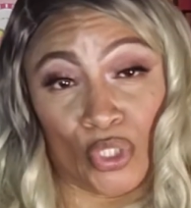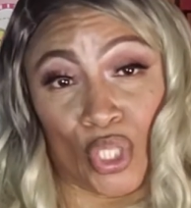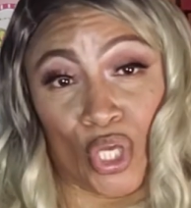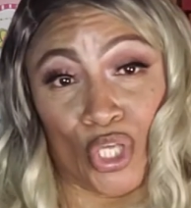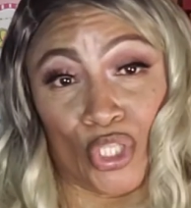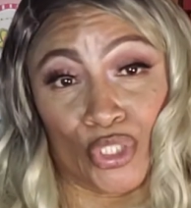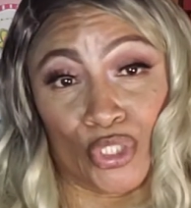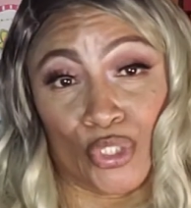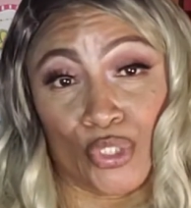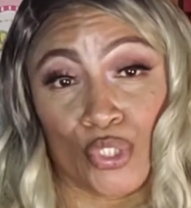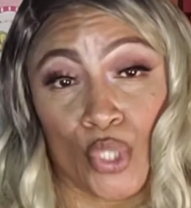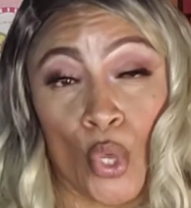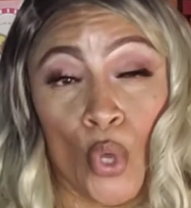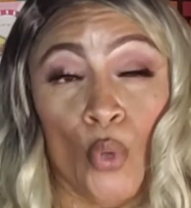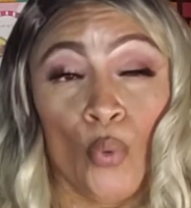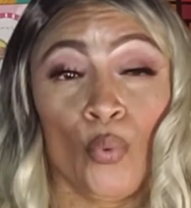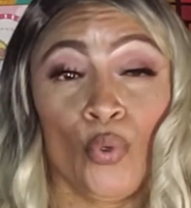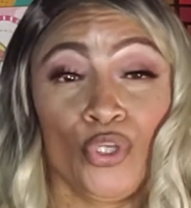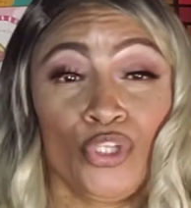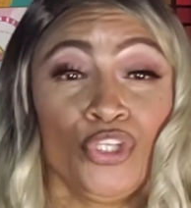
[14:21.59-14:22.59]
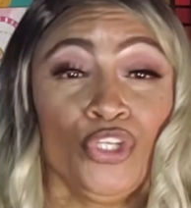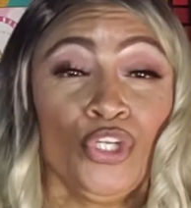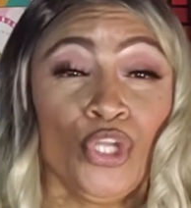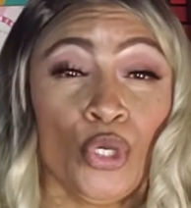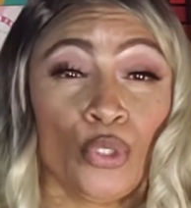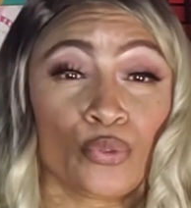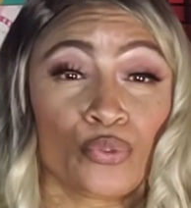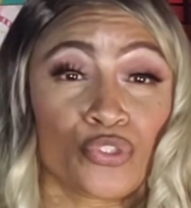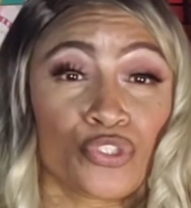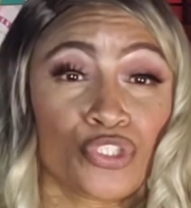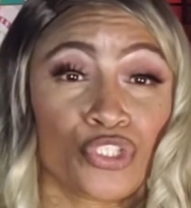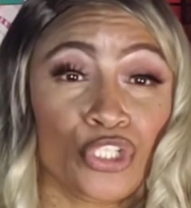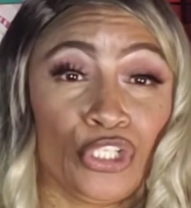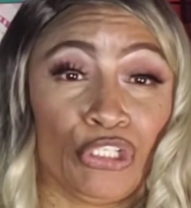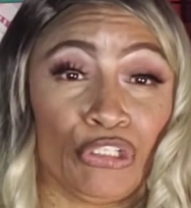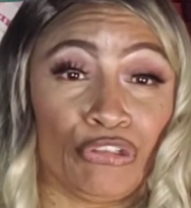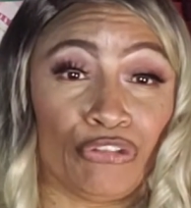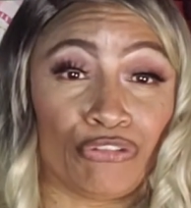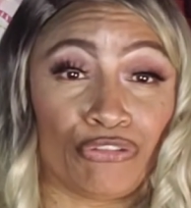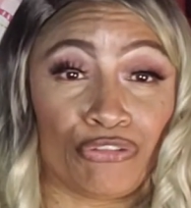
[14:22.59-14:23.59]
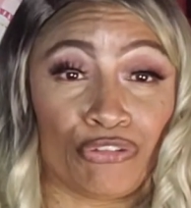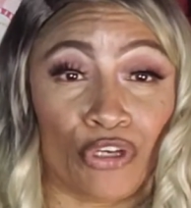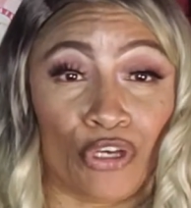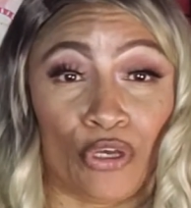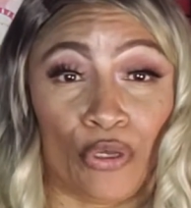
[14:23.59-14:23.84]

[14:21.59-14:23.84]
like this. Well, Steve,